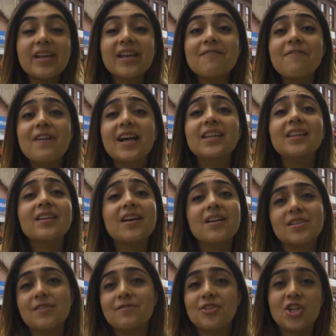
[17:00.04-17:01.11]
we can find
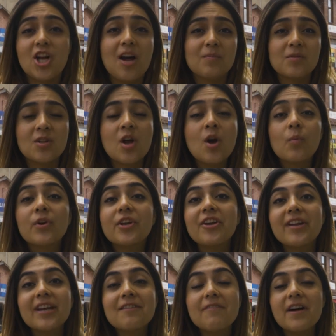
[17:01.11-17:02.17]
lots of shops where you
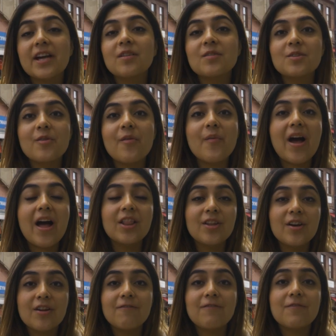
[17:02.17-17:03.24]
can find also a
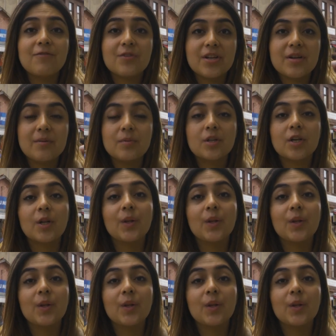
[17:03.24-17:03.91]
lot of affordable